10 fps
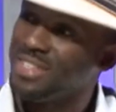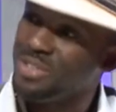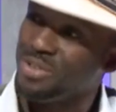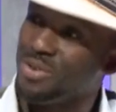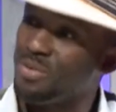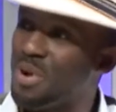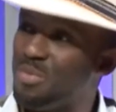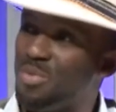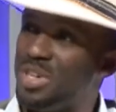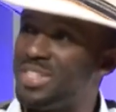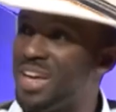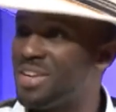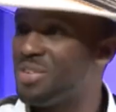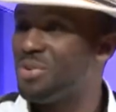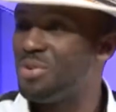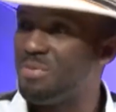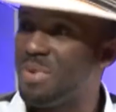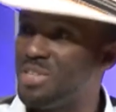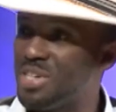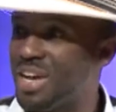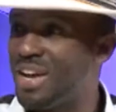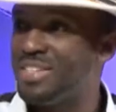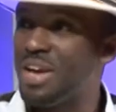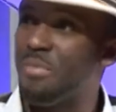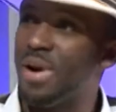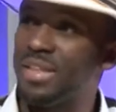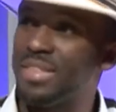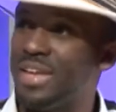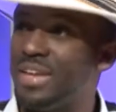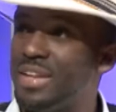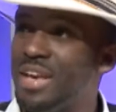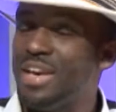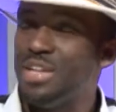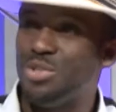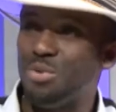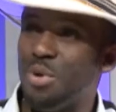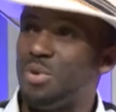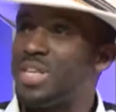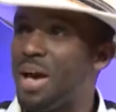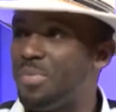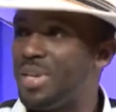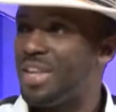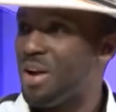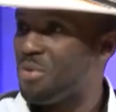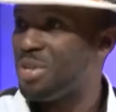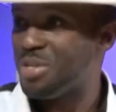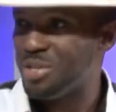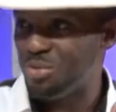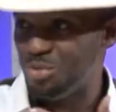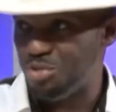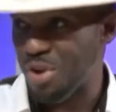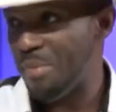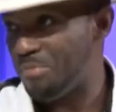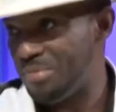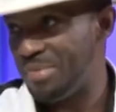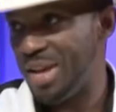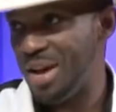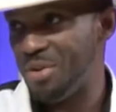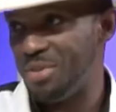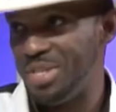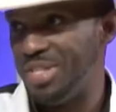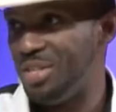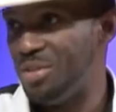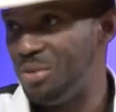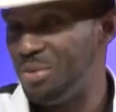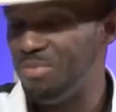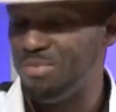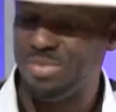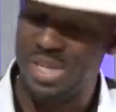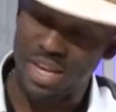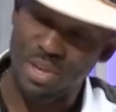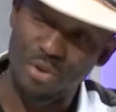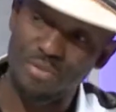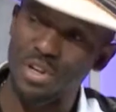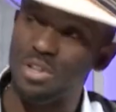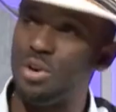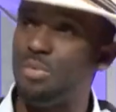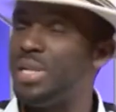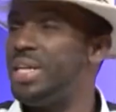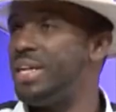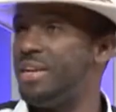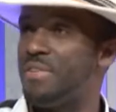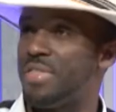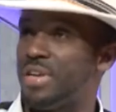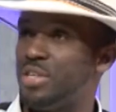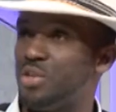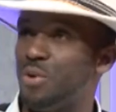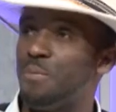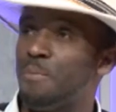When we started doing Magic Kaja back then to what was happening now, we are doing trap now, it's, taking over globally and everything. So